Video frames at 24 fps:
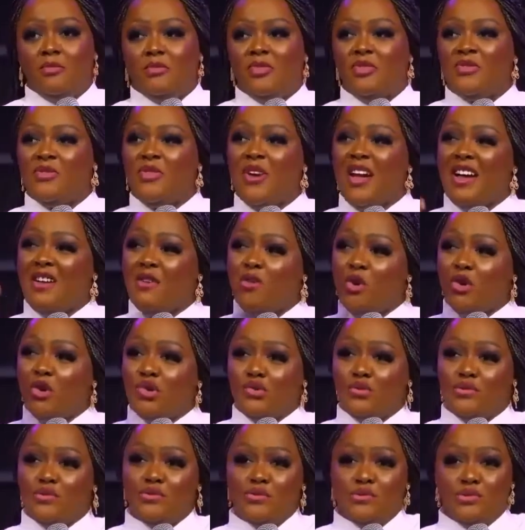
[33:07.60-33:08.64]
before I
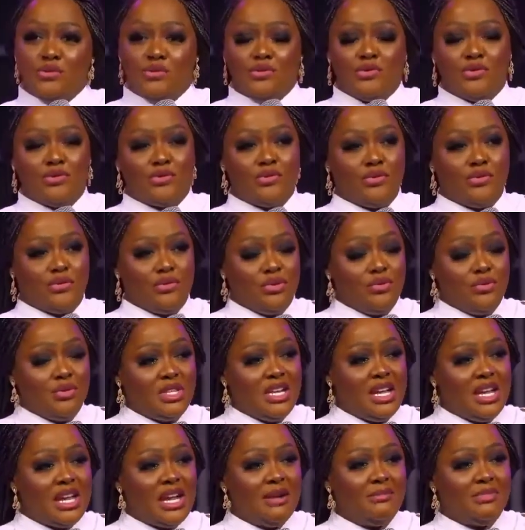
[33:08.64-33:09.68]
got to school, you
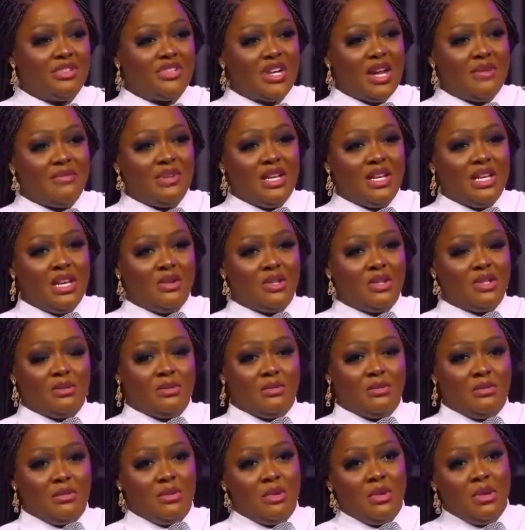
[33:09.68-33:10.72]
think I'm traveling out.
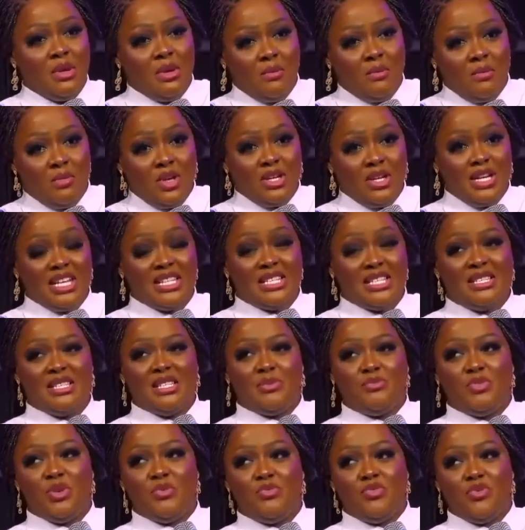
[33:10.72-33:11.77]
More than 6
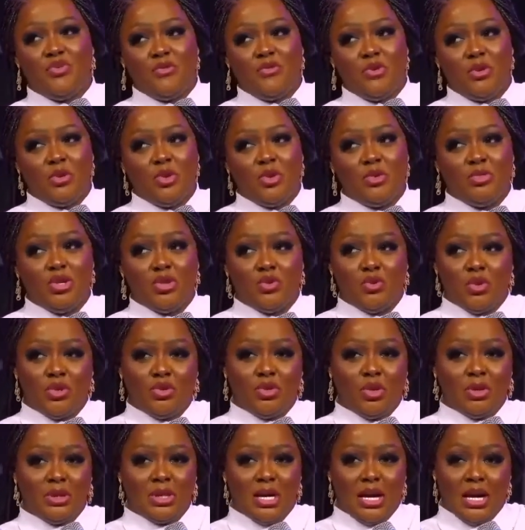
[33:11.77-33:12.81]
people followed me to
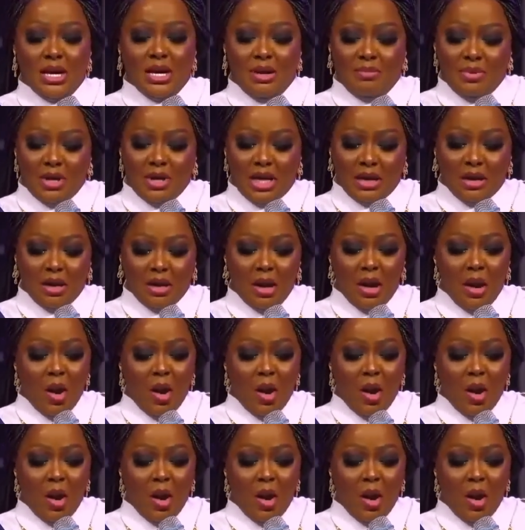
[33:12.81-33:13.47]
Ojota Car Park.